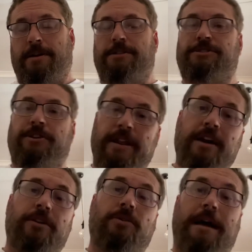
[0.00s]
So now
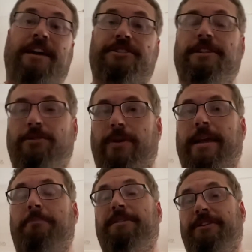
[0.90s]
you're actually looking
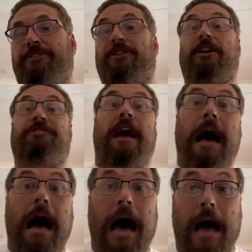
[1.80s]
at politicized
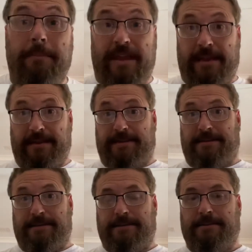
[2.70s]
armies.